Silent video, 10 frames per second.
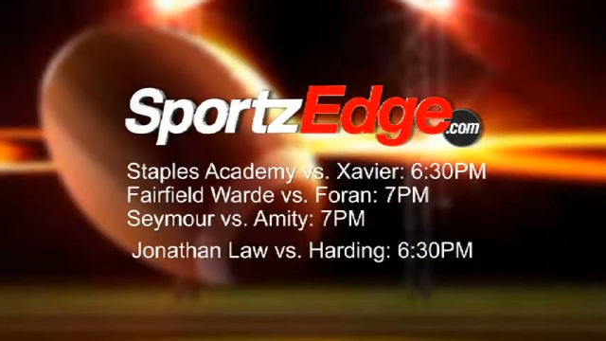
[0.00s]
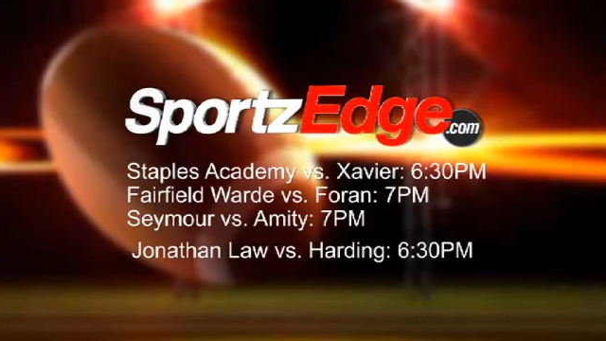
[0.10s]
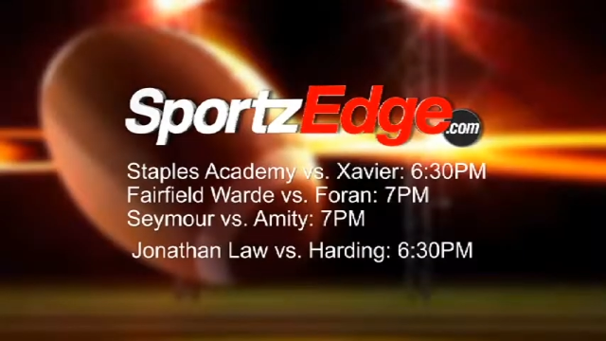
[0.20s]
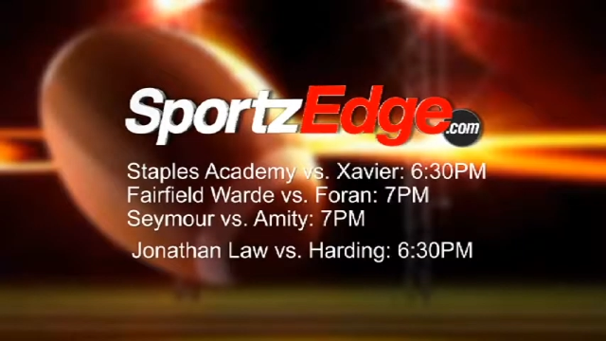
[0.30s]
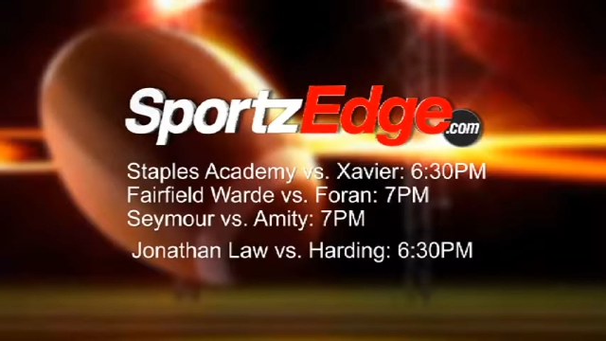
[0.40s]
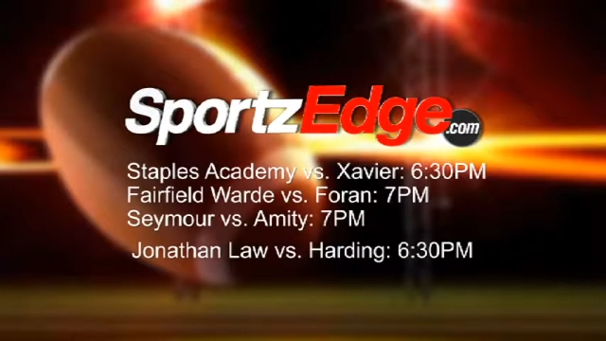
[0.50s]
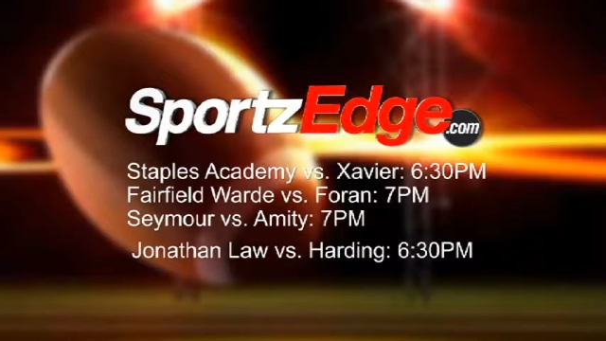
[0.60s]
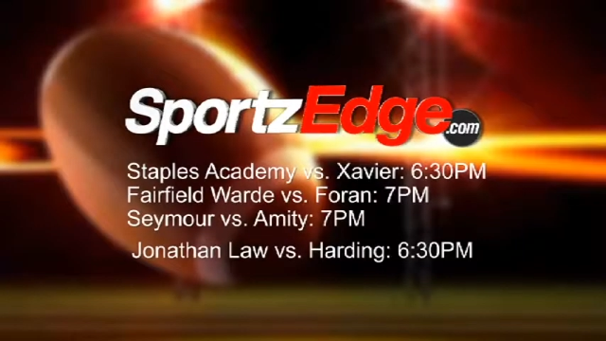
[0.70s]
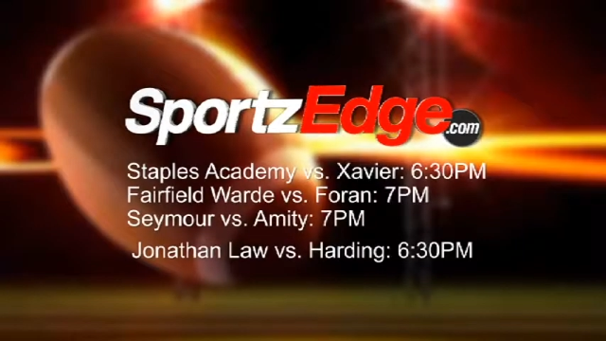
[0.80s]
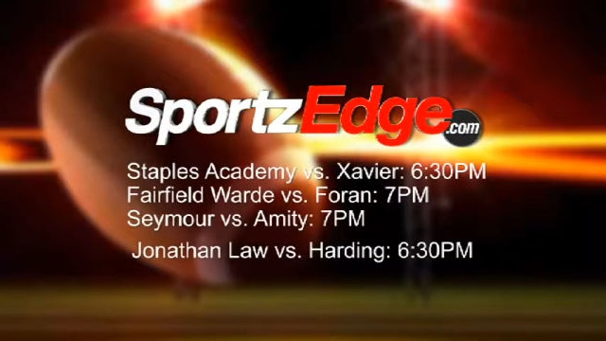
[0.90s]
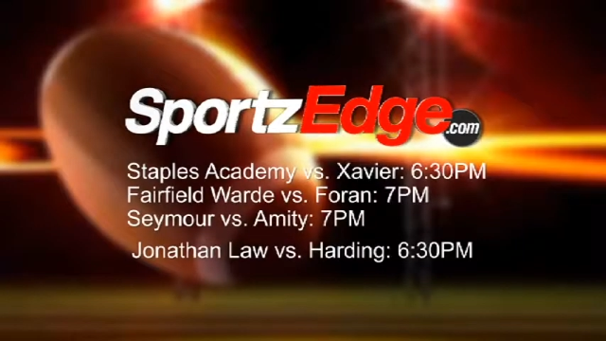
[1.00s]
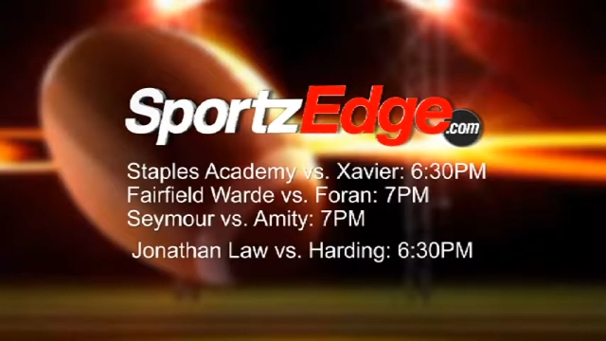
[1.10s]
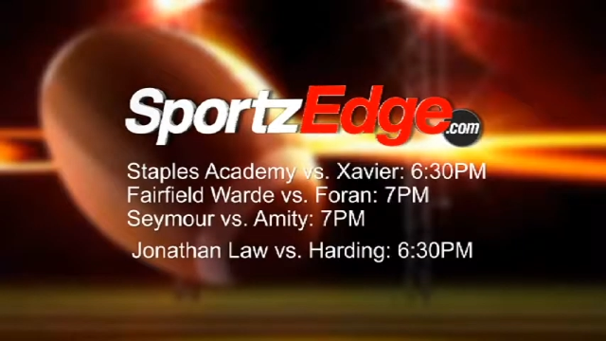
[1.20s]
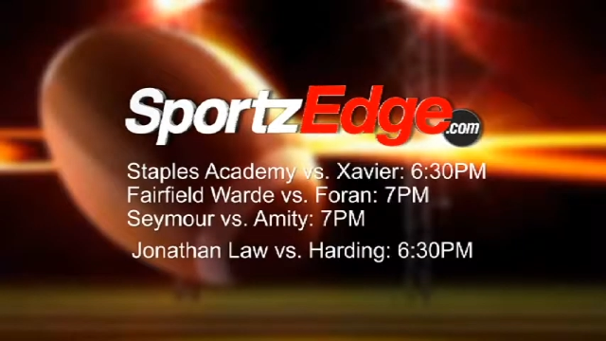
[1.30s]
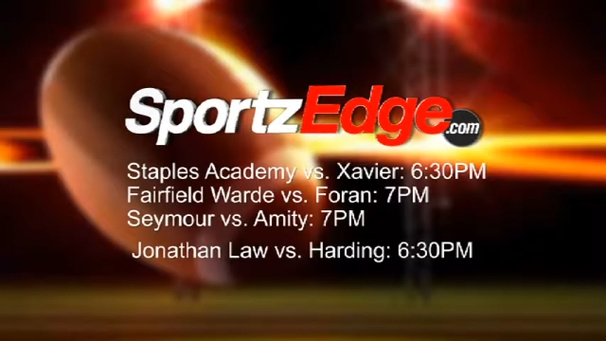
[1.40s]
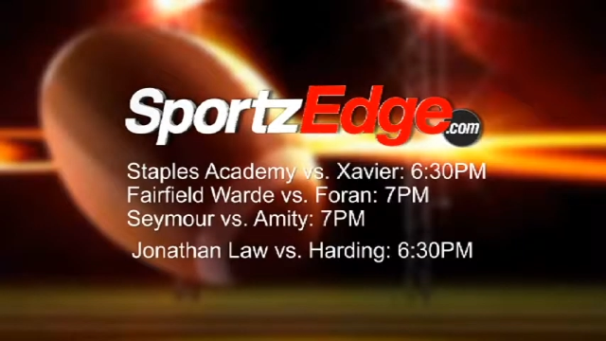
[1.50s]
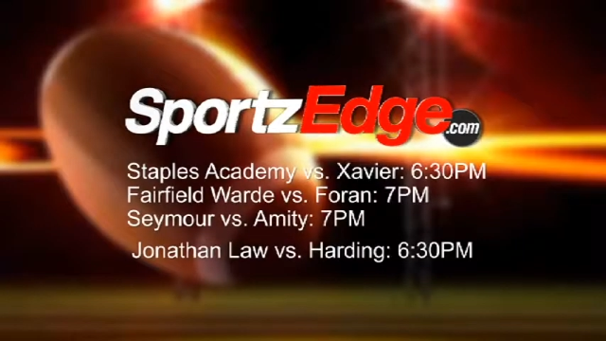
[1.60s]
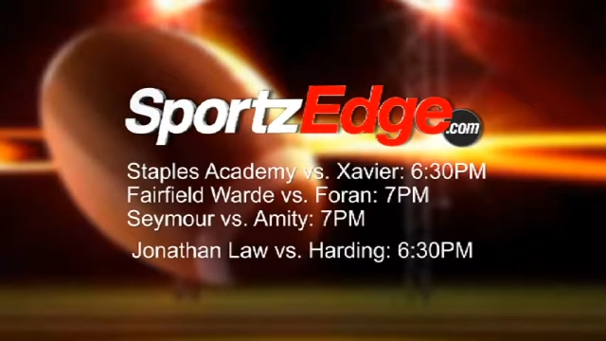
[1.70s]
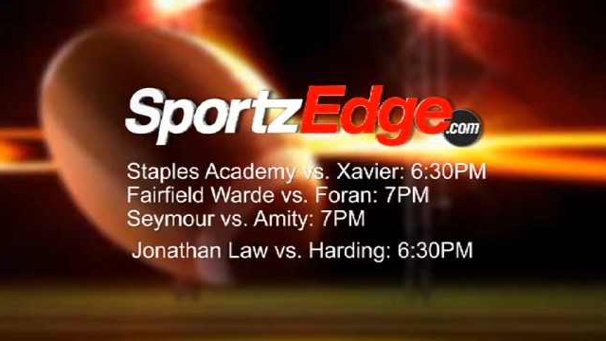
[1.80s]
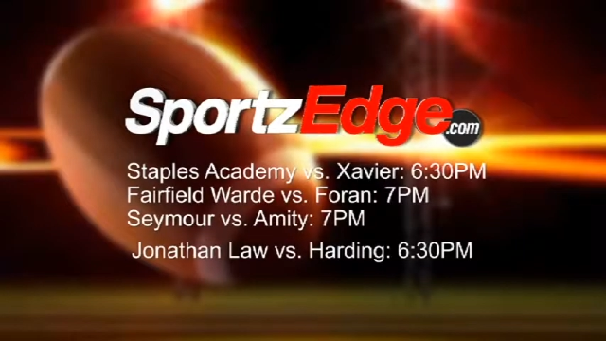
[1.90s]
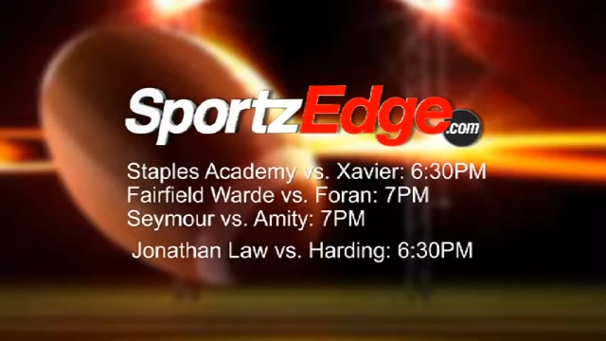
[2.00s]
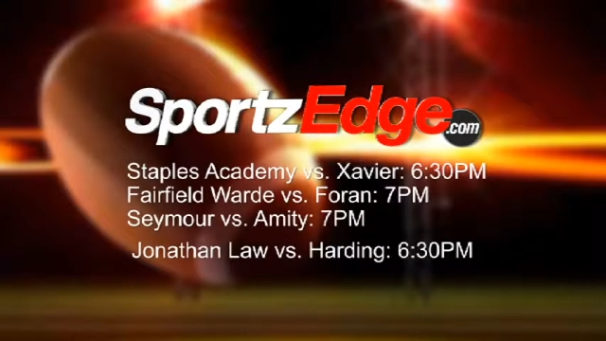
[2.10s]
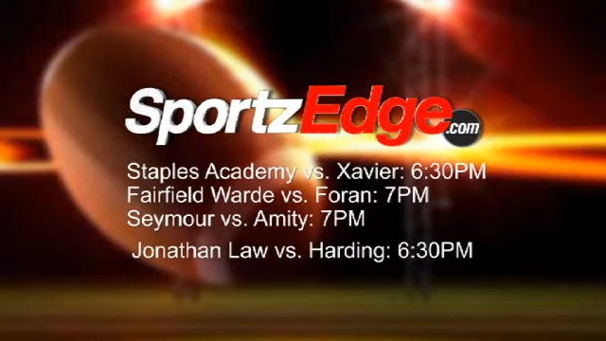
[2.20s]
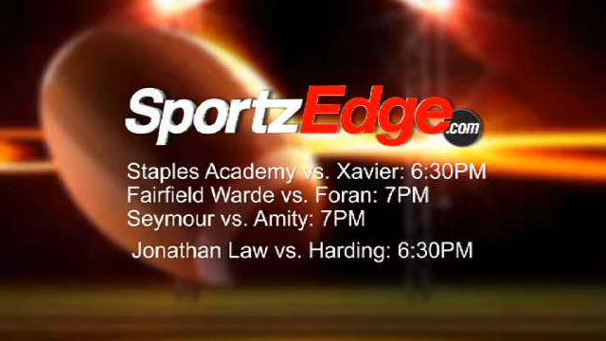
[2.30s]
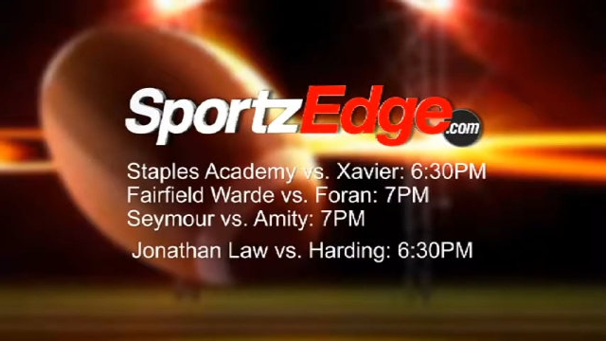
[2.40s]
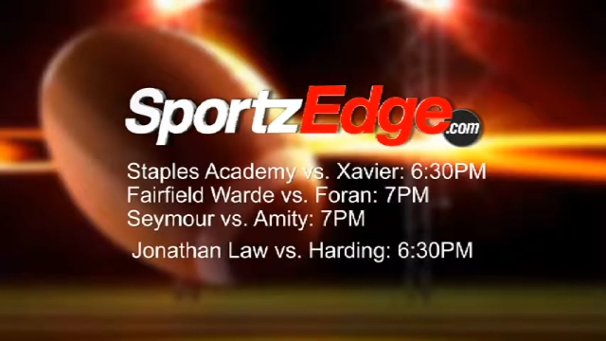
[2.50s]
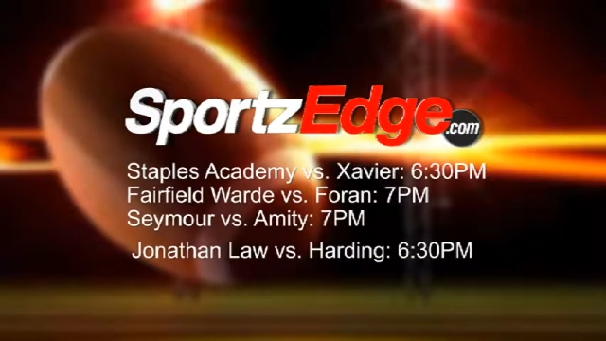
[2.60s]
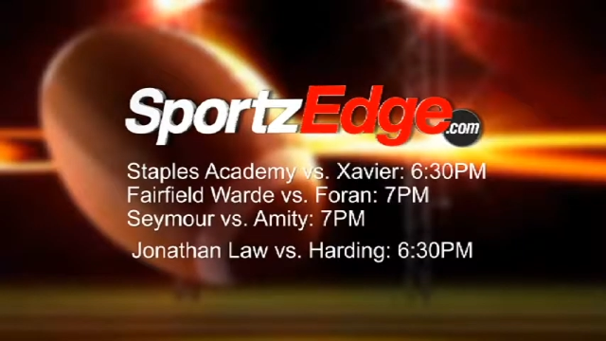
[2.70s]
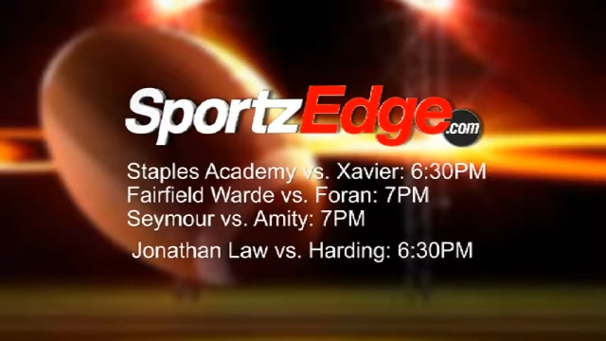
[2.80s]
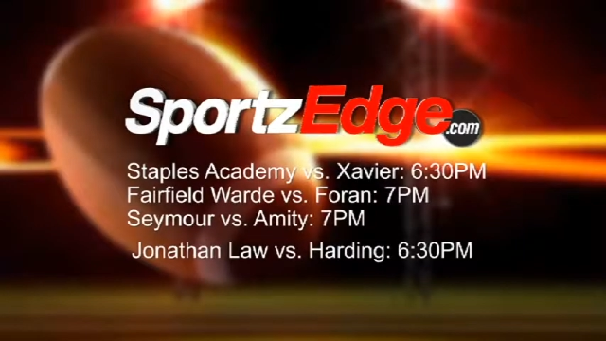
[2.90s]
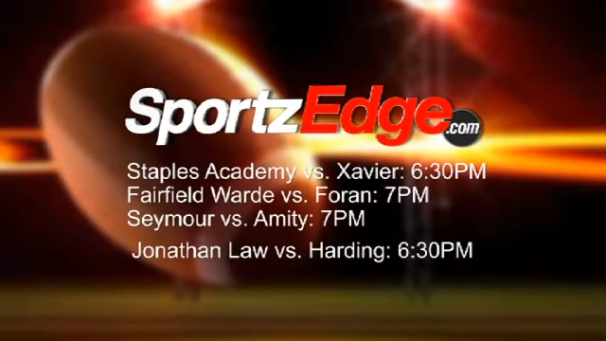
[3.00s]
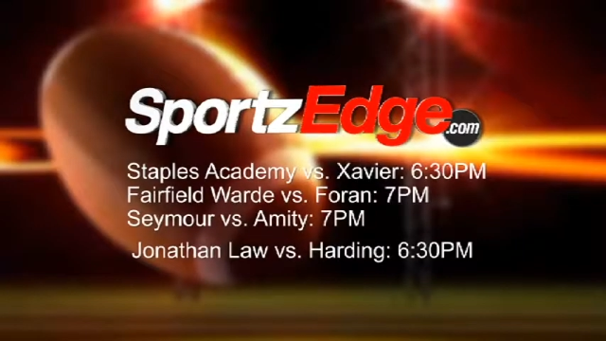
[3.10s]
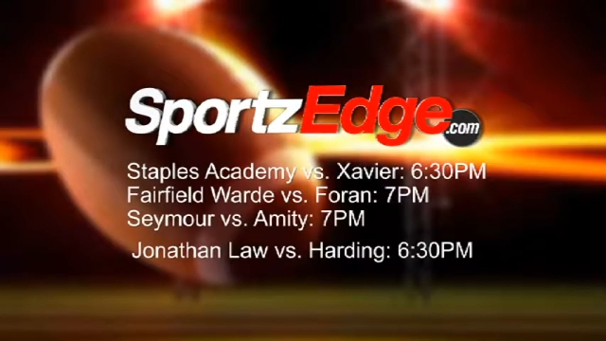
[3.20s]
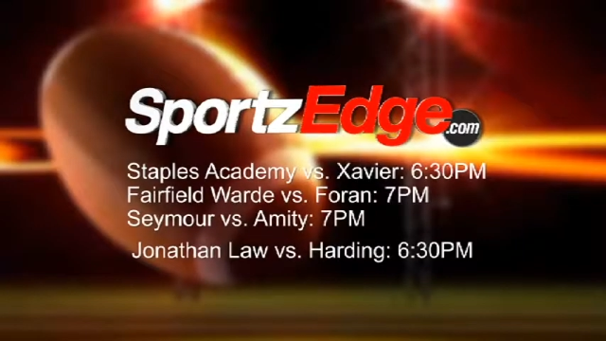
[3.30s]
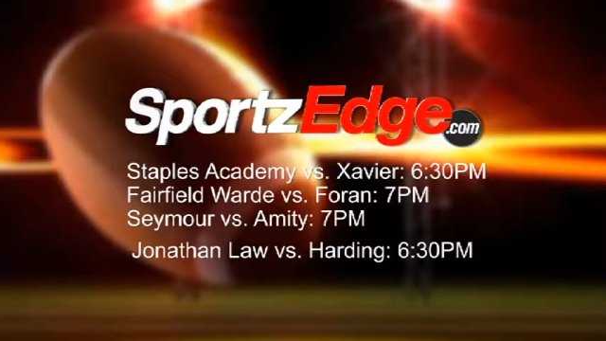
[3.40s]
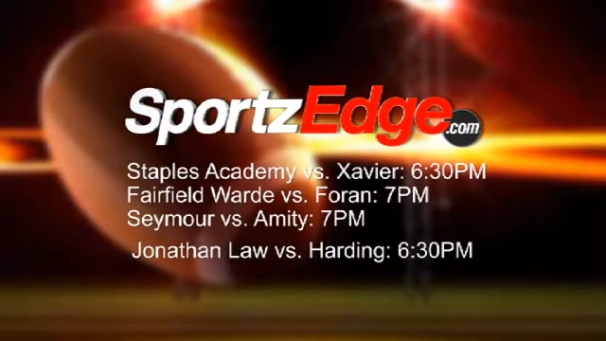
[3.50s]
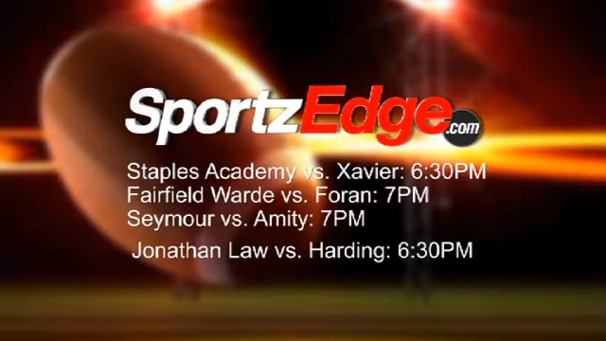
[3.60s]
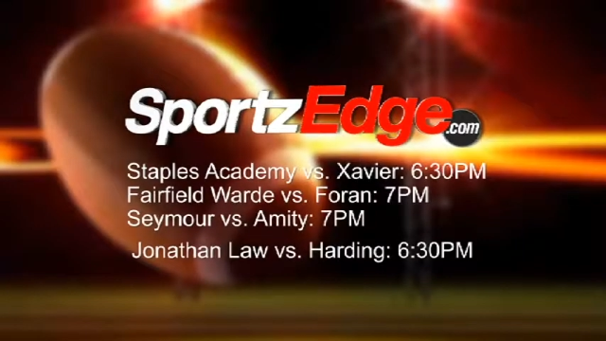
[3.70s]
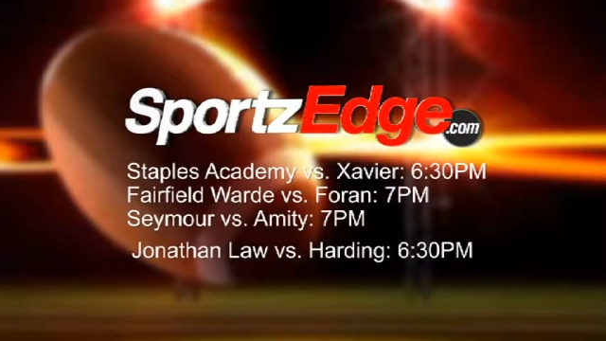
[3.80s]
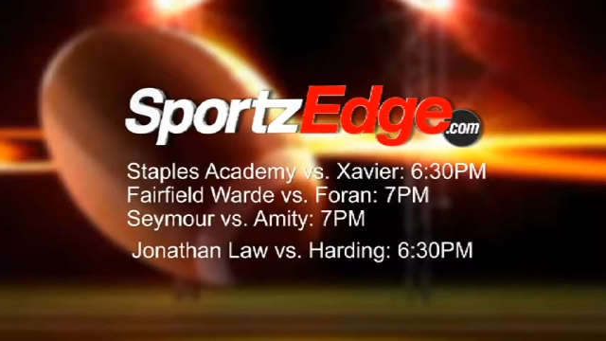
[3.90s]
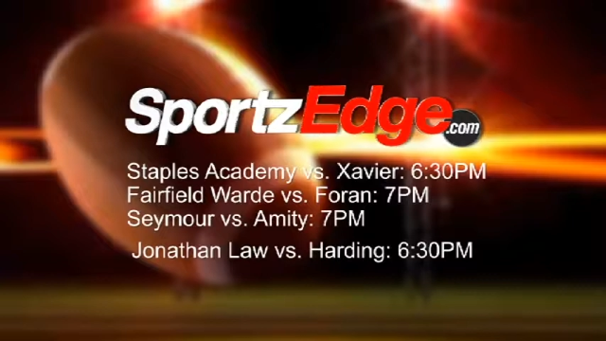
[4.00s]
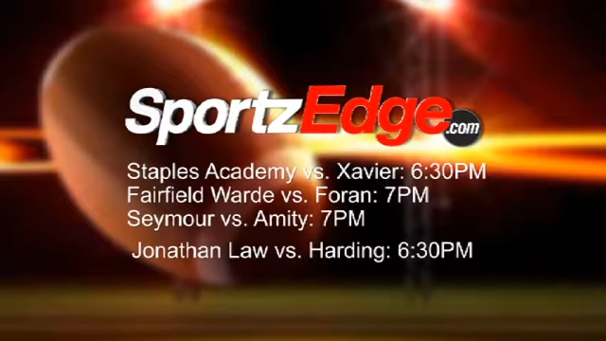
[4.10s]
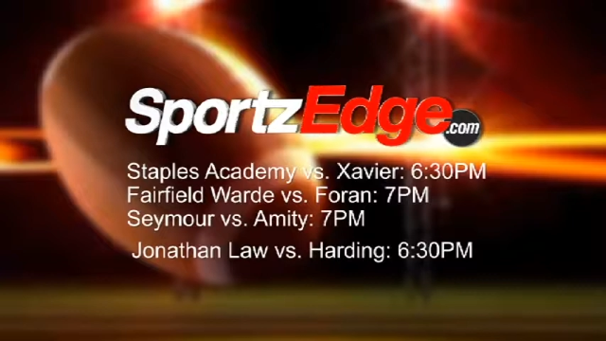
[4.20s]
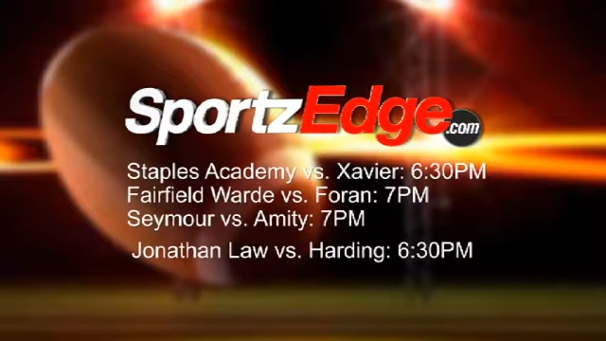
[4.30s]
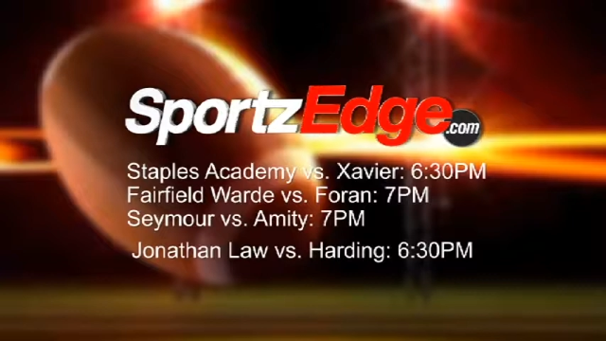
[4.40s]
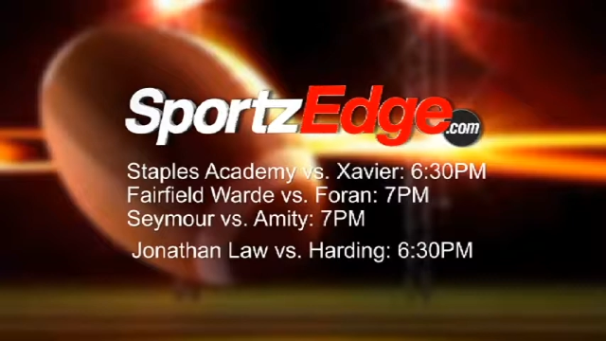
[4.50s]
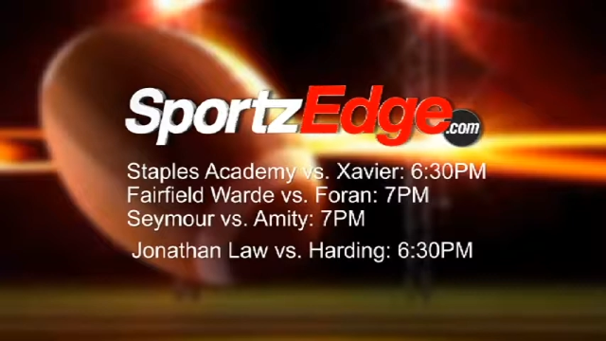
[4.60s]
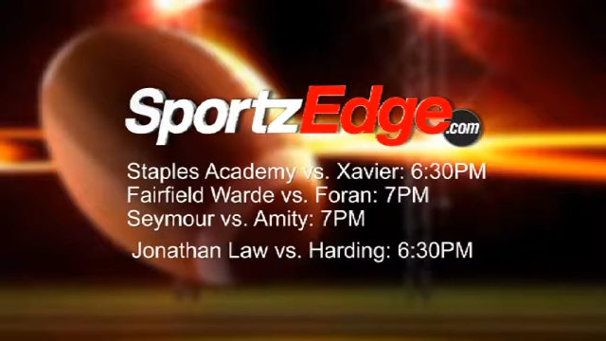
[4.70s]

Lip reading: No face is visible, so there are no lips to read.